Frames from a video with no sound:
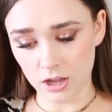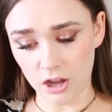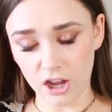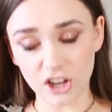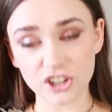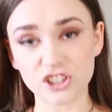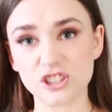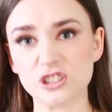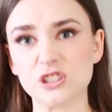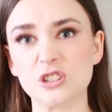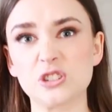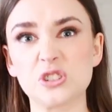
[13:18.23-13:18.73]

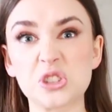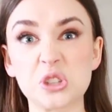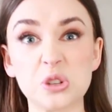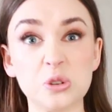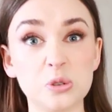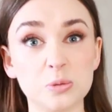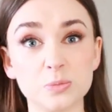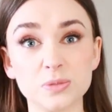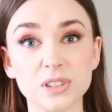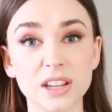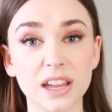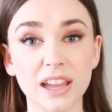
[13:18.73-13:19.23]
I just
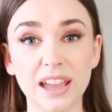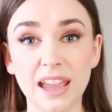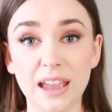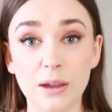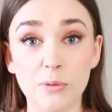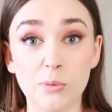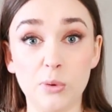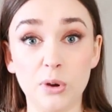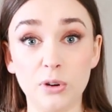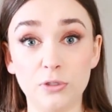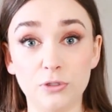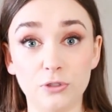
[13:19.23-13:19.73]
assumed
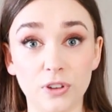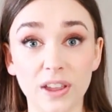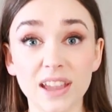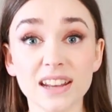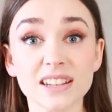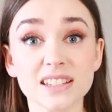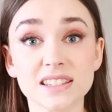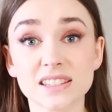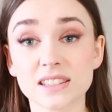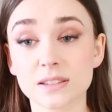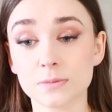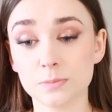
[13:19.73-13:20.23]
it would
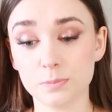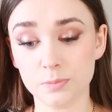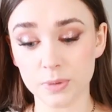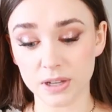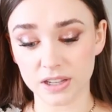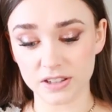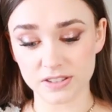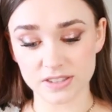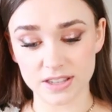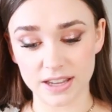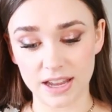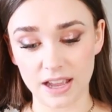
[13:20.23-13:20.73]
fit
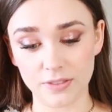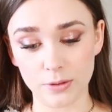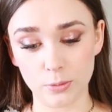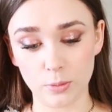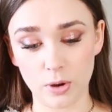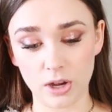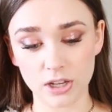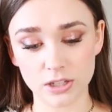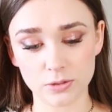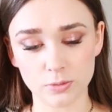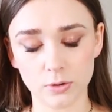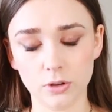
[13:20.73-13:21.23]
because I have the
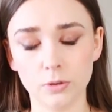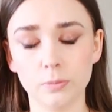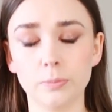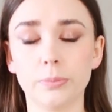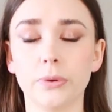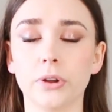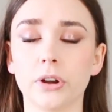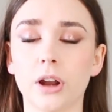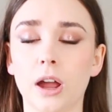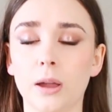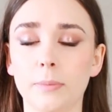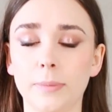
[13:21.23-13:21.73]
white one,
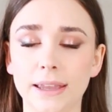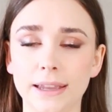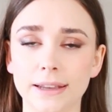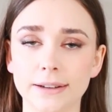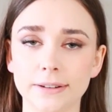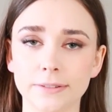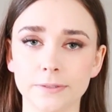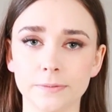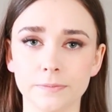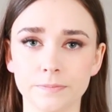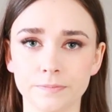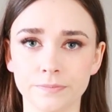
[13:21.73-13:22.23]
but I
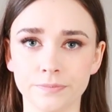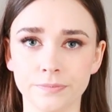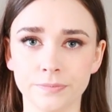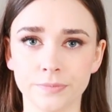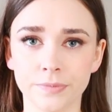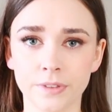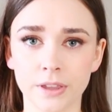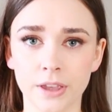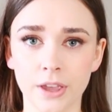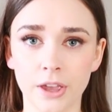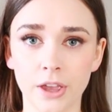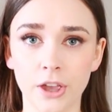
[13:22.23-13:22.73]
mean,
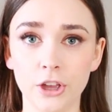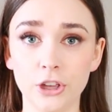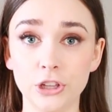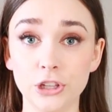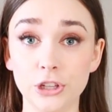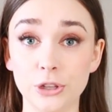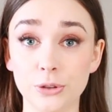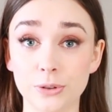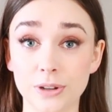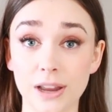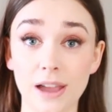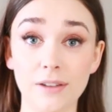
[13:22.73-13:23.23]

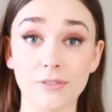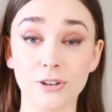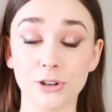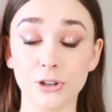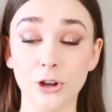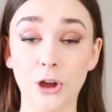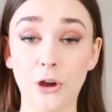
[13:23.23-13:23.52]
you never